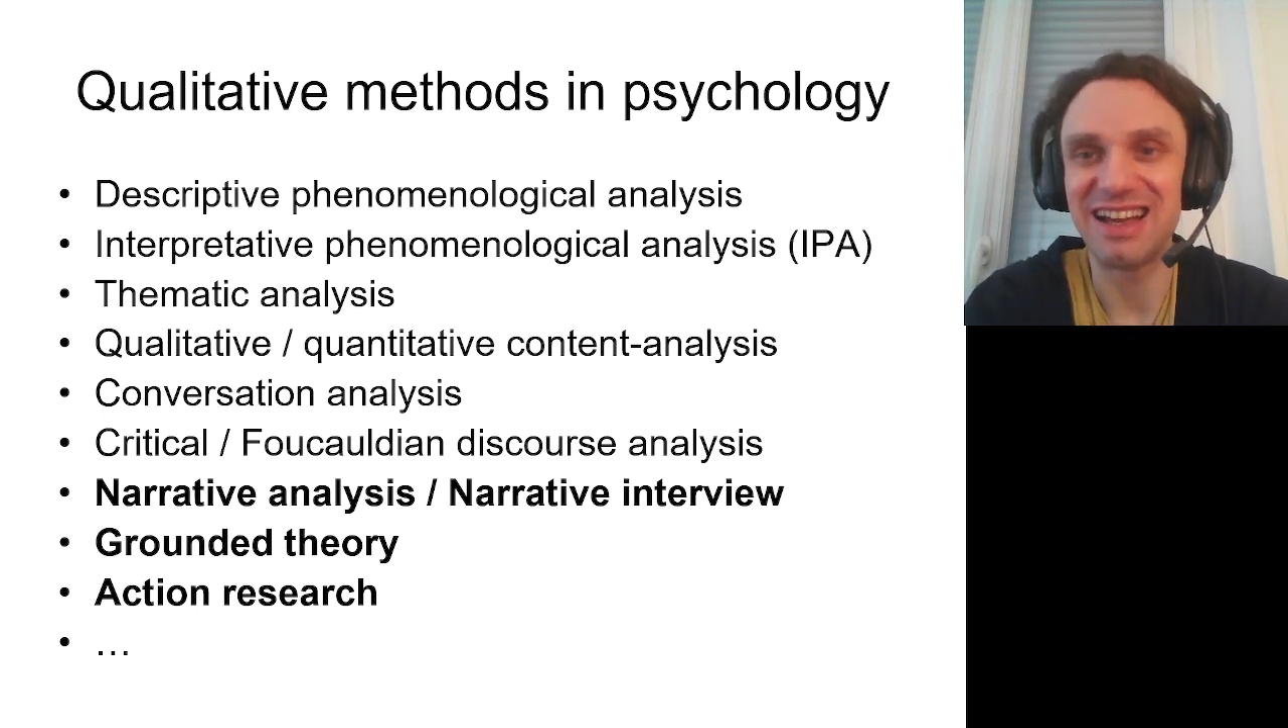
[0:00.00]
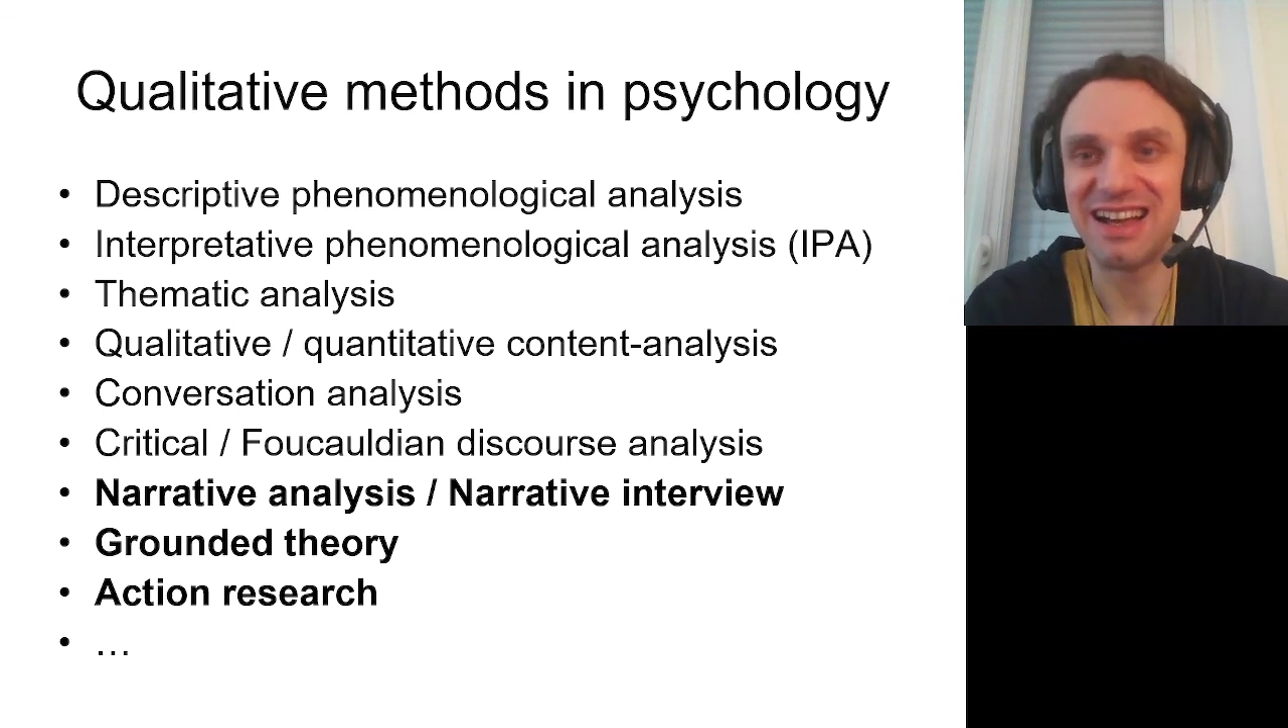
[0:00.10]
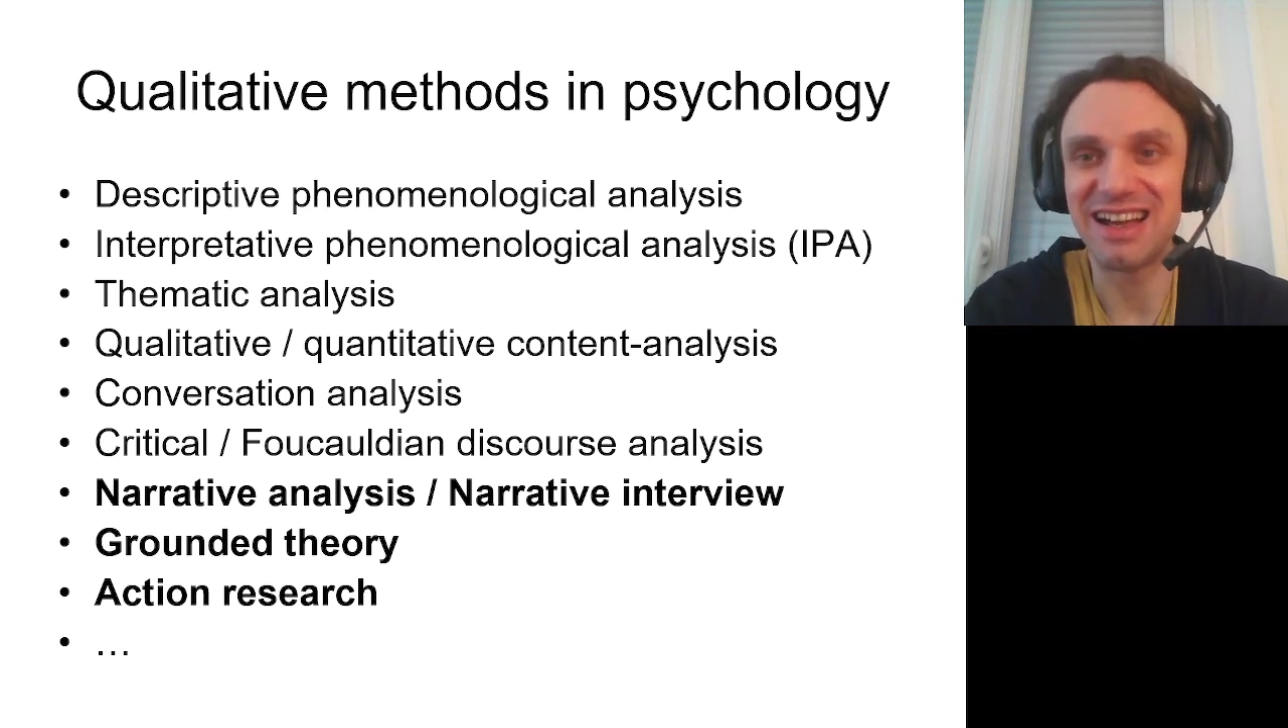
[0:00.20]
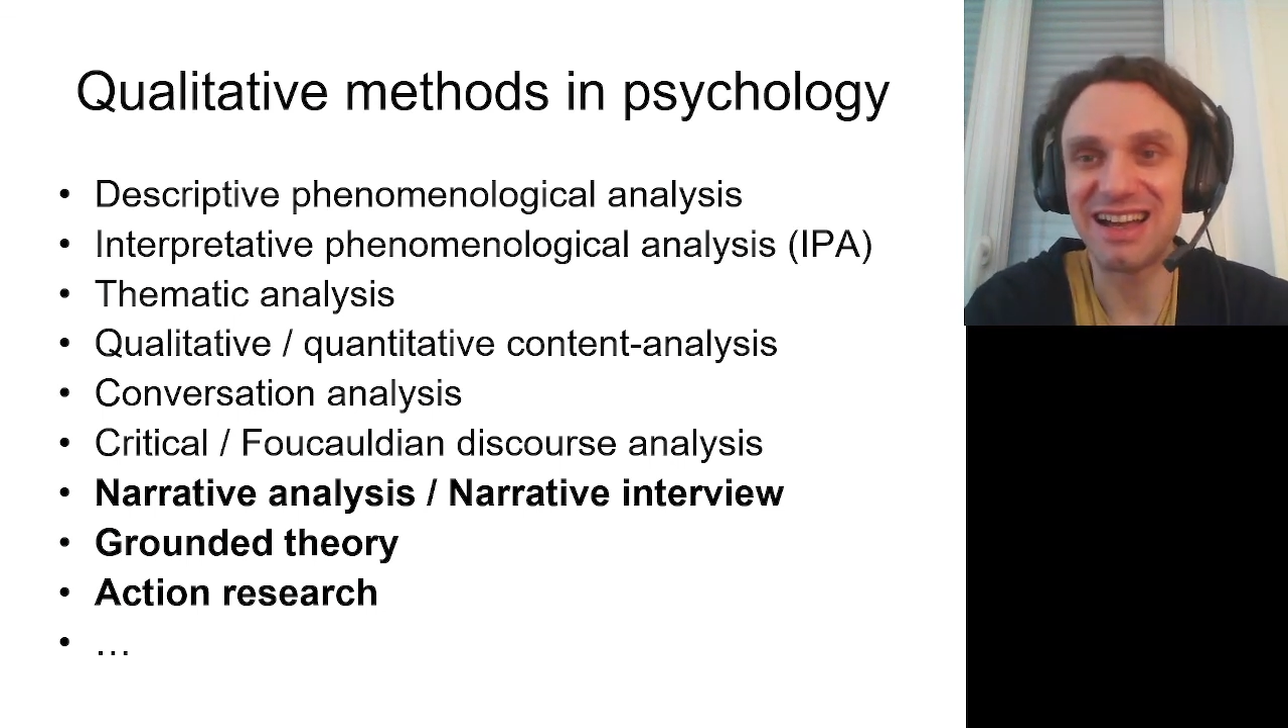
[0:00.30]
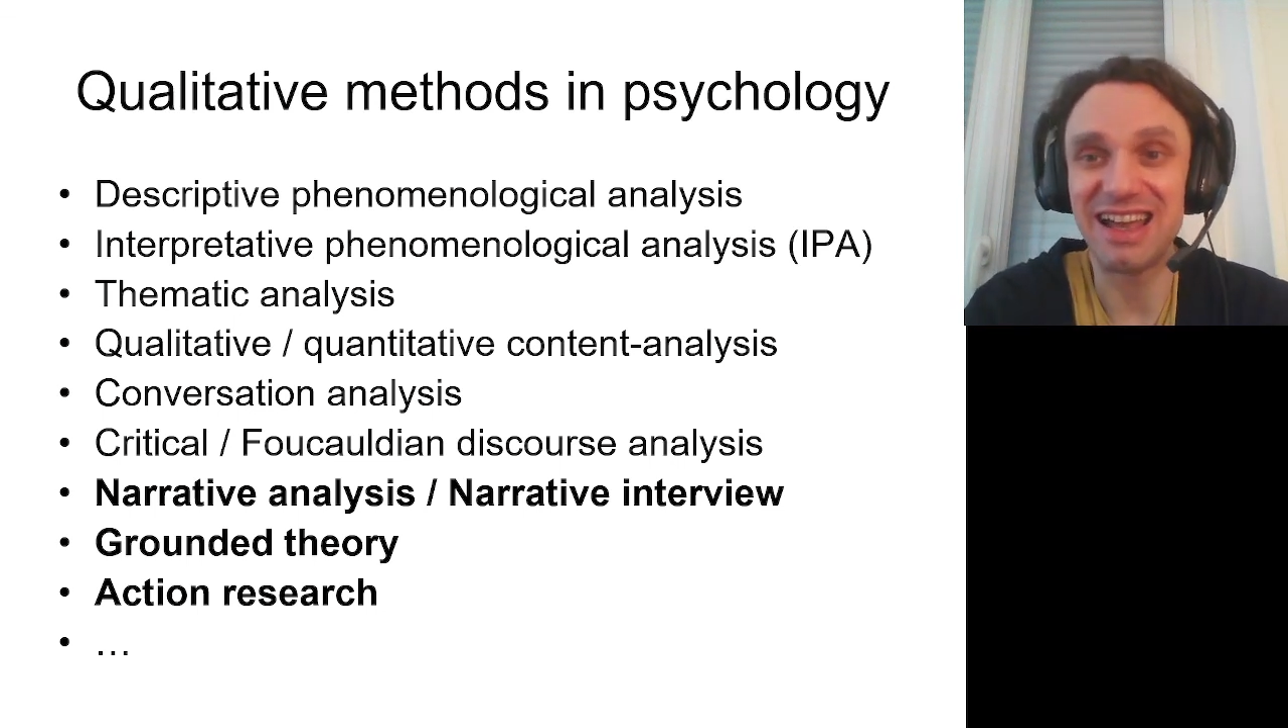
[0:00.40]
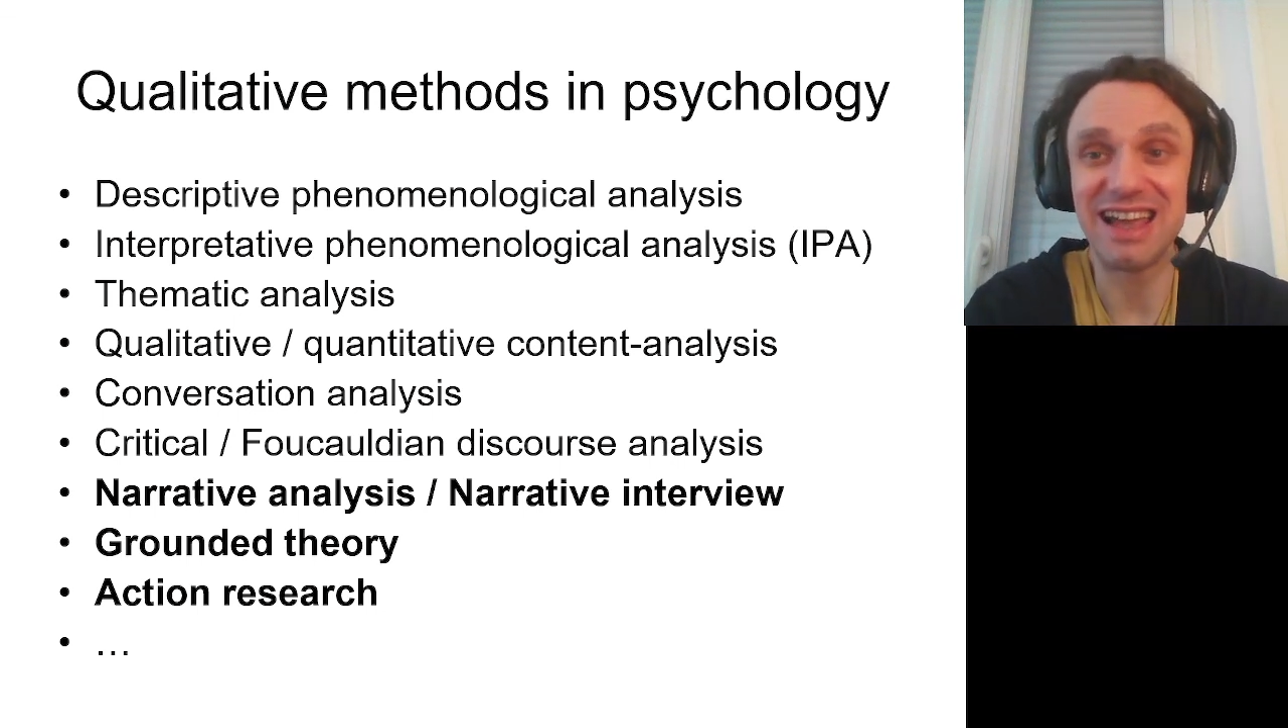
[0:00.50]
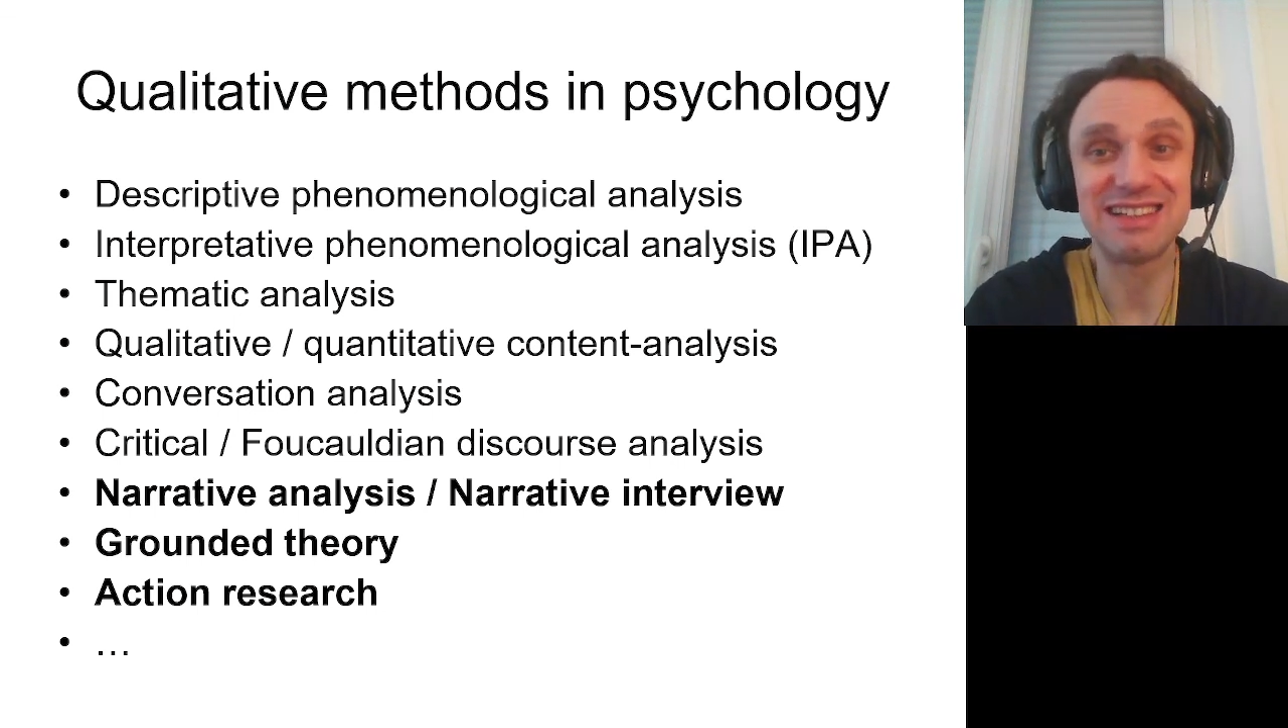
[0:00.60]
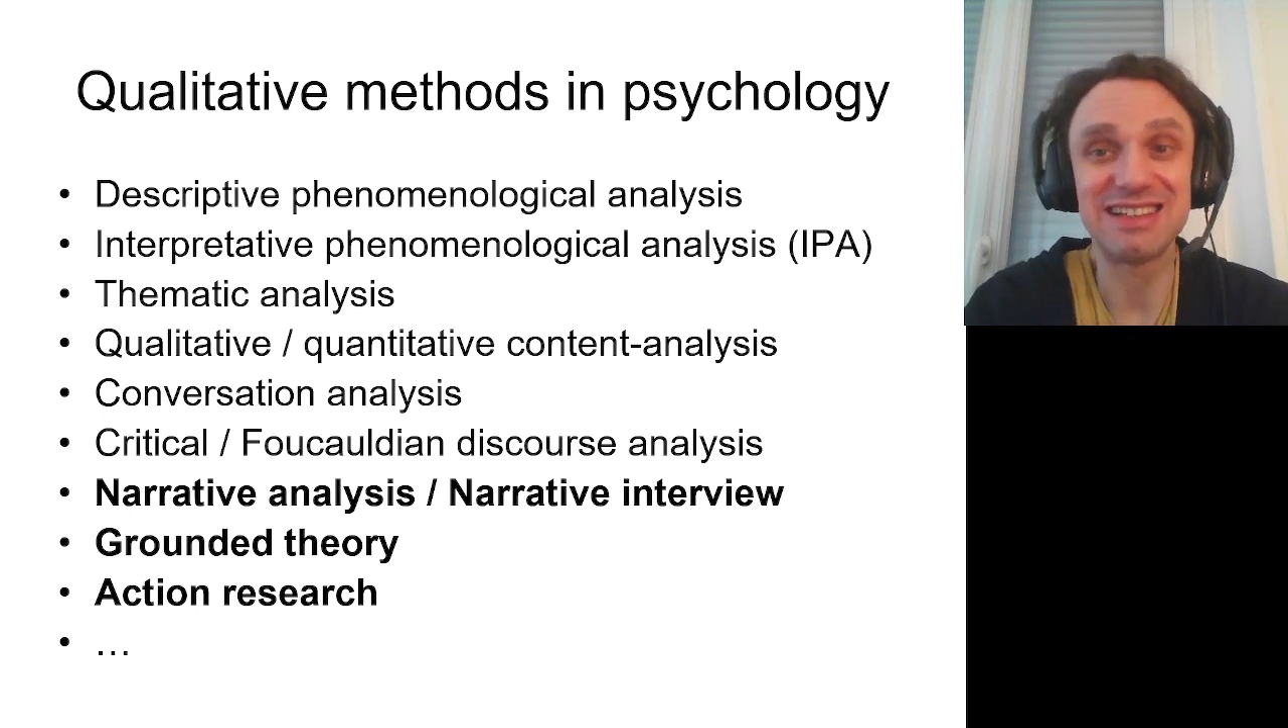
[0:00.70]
And